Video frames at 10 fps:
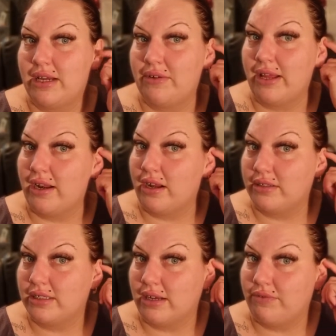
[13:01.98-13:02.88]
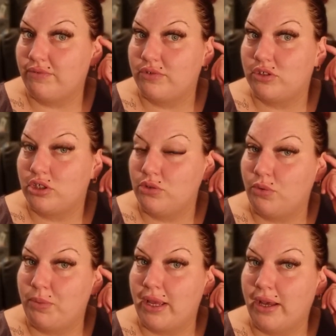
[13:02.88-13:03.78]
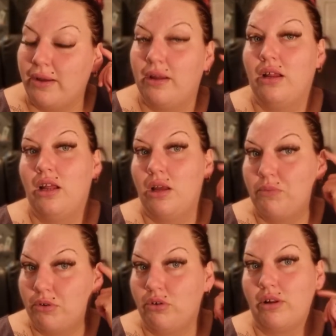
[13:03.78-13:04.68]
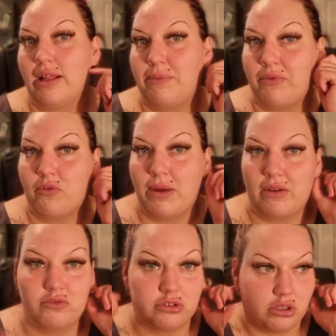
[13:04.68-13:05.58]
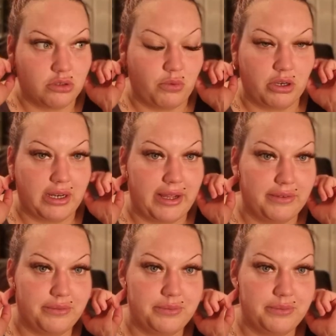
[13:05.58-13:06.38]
down here, and I did have two up here, but all of them have come out. I've just got the one now.